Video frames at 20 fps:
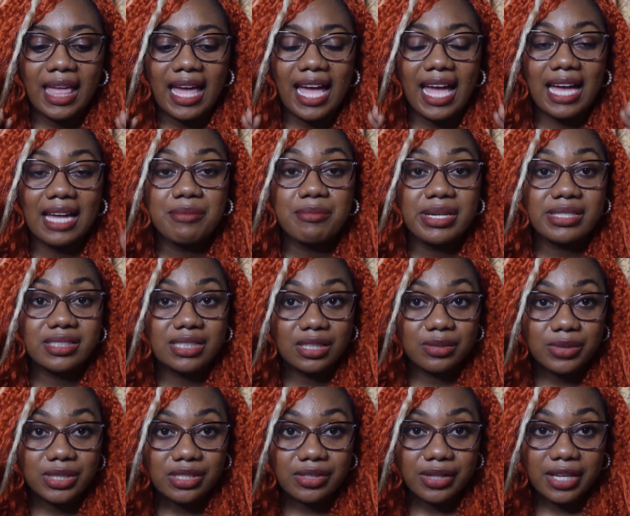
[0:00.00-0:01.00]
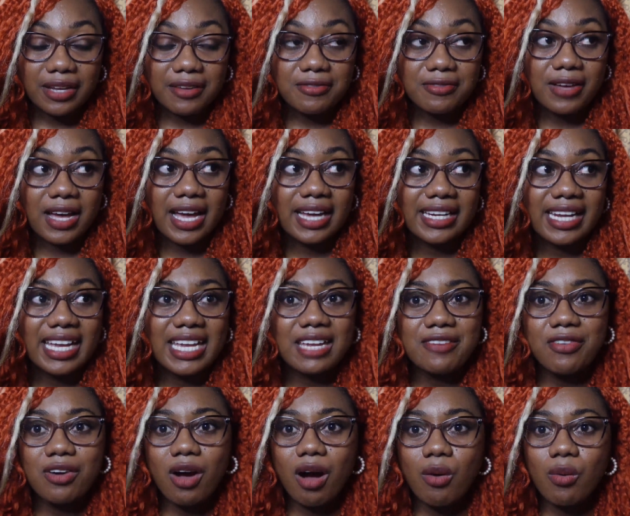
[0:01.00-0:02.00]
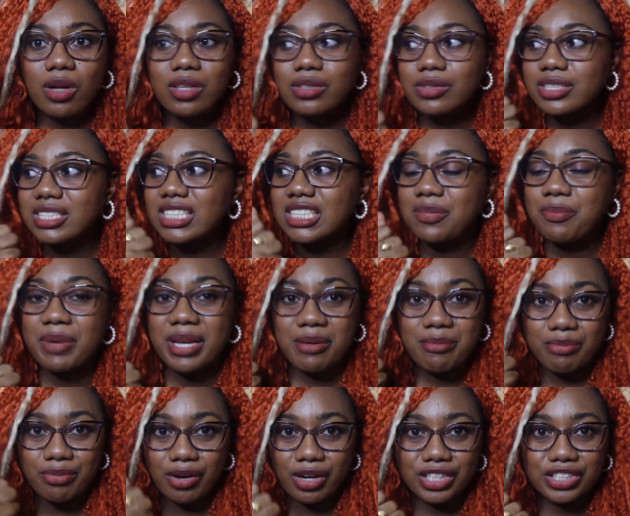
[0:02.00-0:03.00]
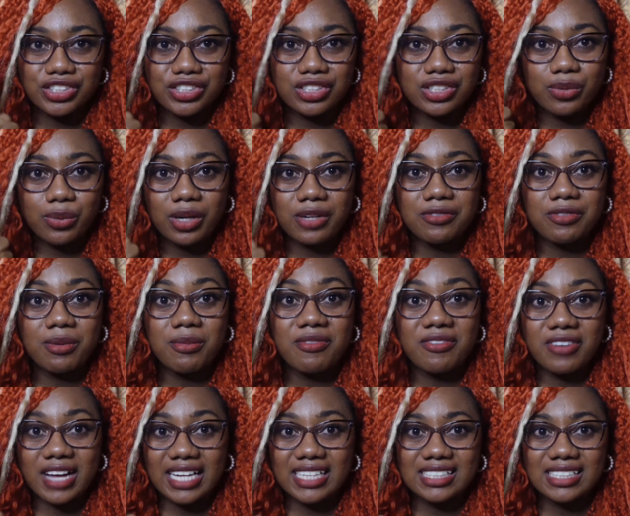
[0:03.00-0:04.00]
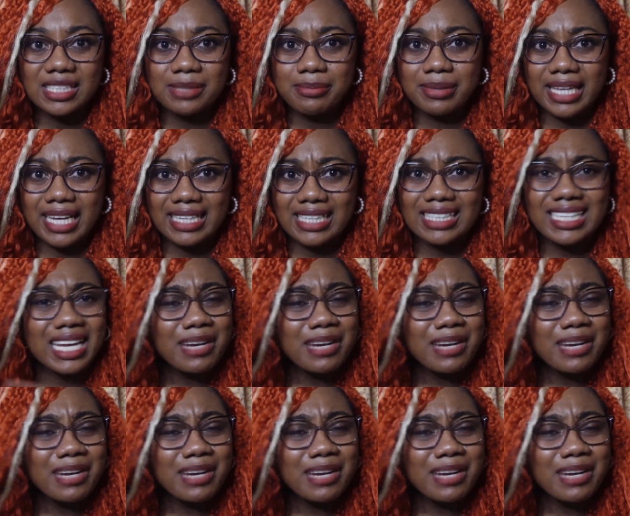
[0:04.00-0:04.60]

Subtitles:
and my skin was looking fine. I even got one of those spin brush, the one from Vanity Planet.